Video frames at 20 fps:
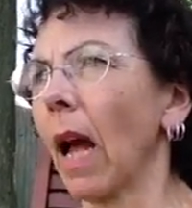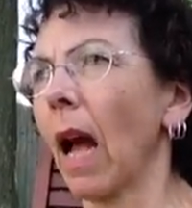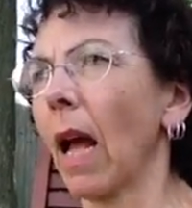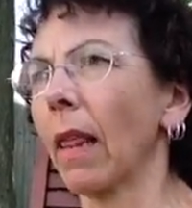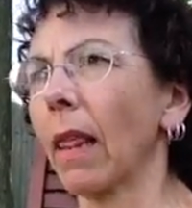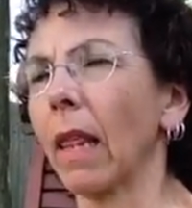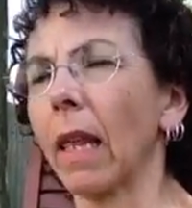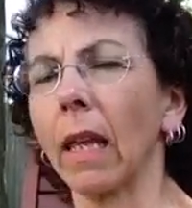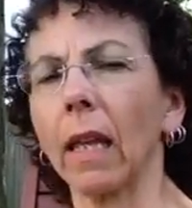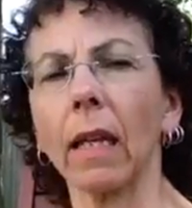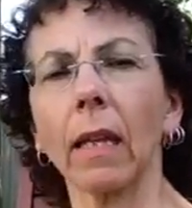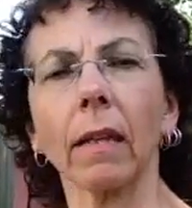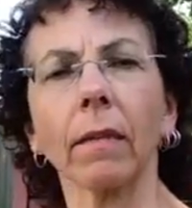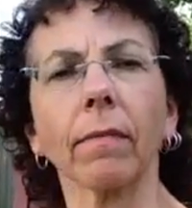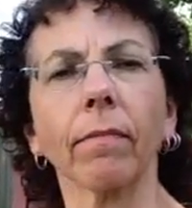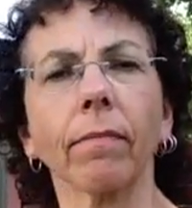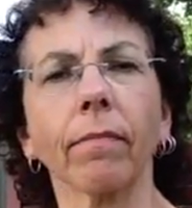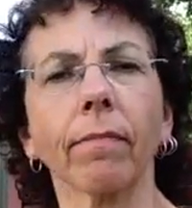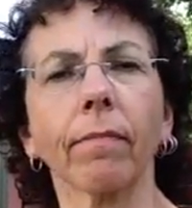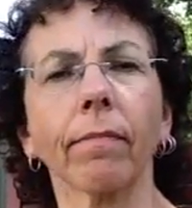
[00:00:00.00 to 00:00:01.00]
I think
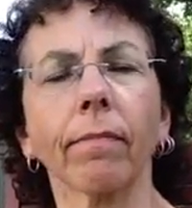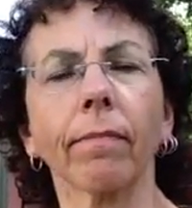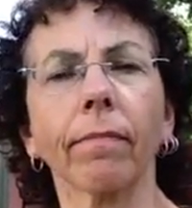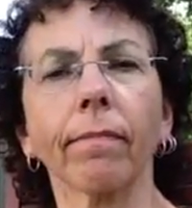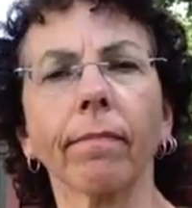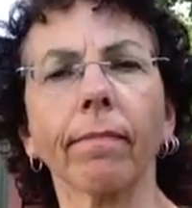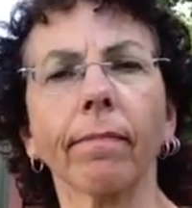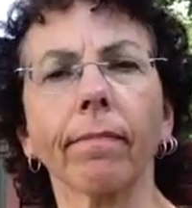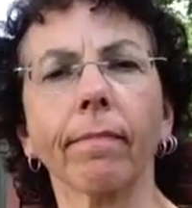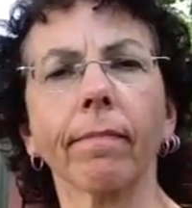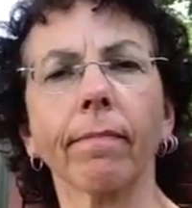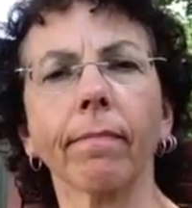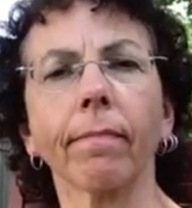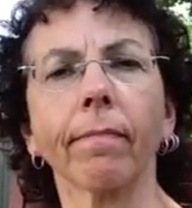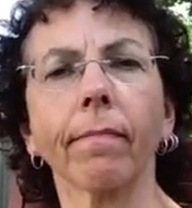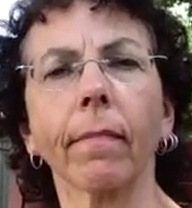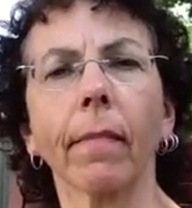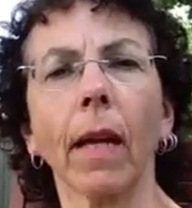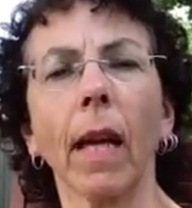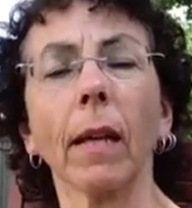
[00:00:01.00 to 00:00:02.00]

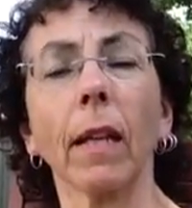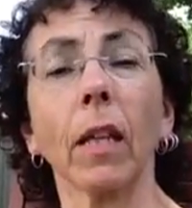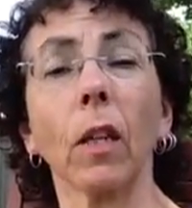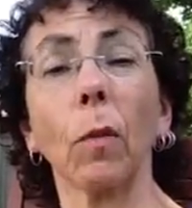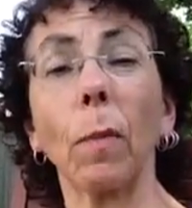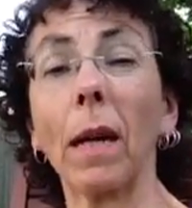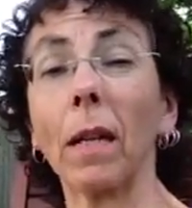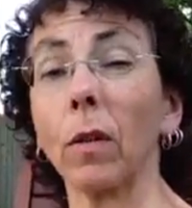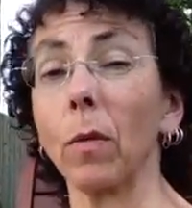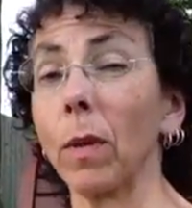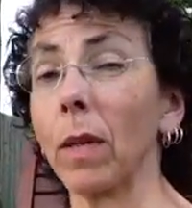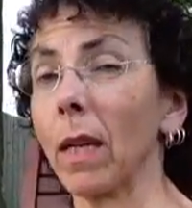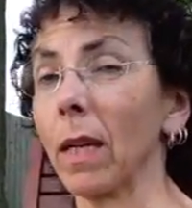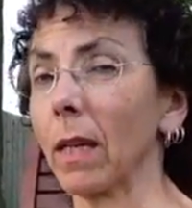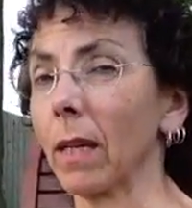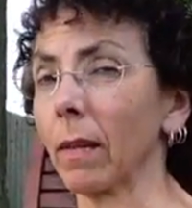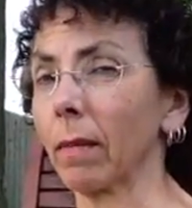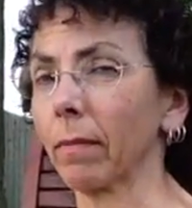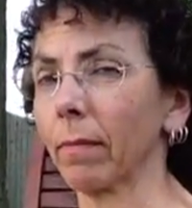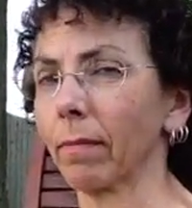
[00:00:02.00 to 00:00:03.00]
I'm going to go back to
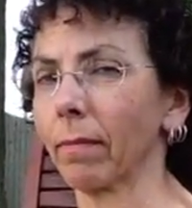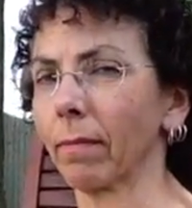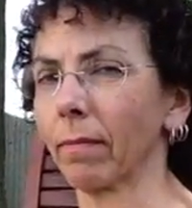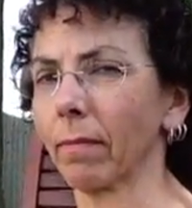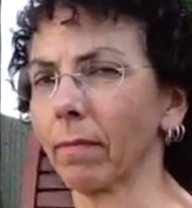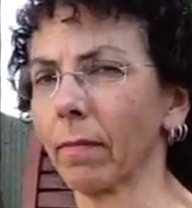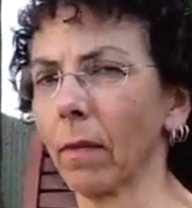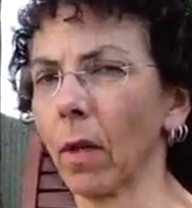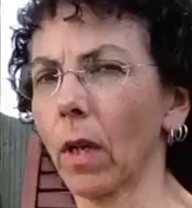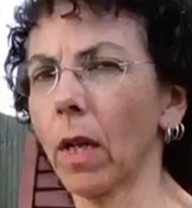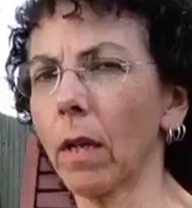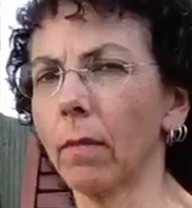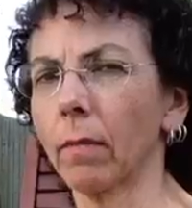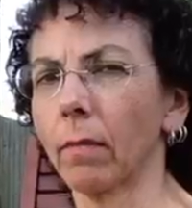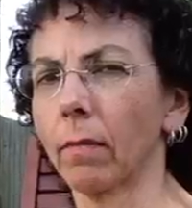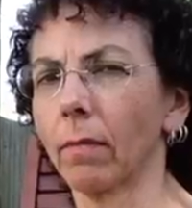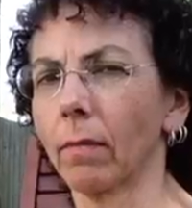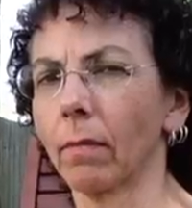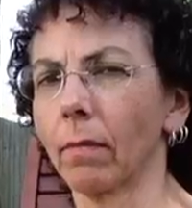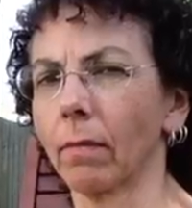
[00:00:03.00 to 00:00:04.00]
reading. Okay.
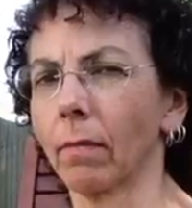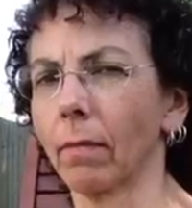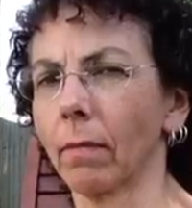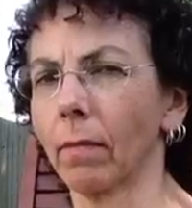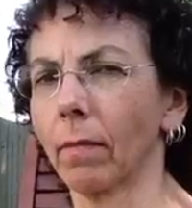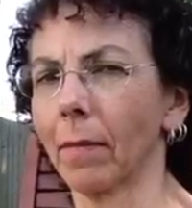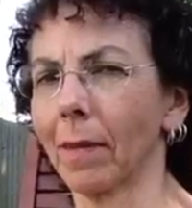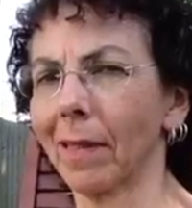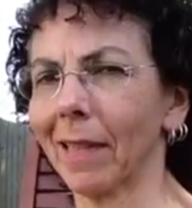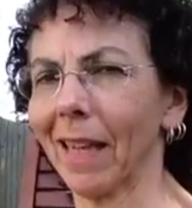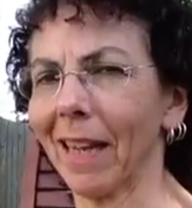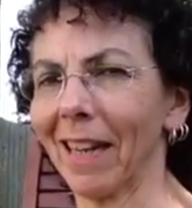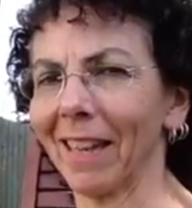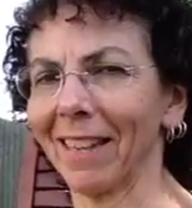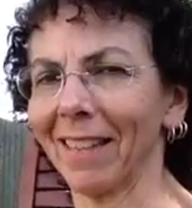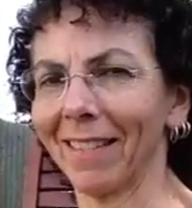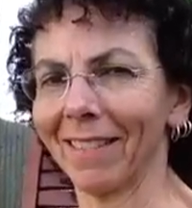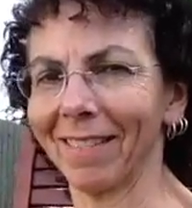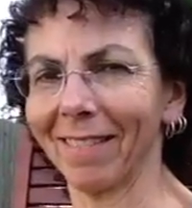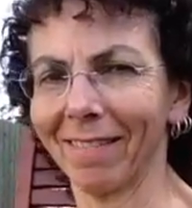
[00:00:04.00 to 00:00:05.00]
See you.